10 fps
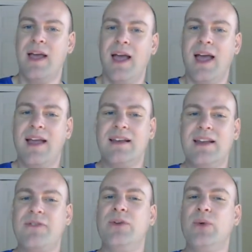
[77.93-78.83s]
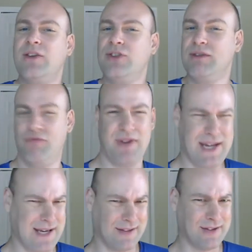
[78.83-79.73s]
And if you actually
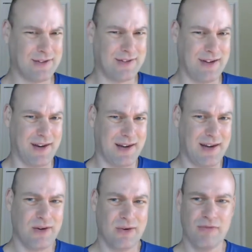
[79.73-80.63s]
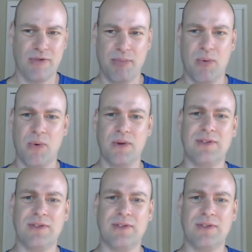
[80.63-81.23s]
read the study or reports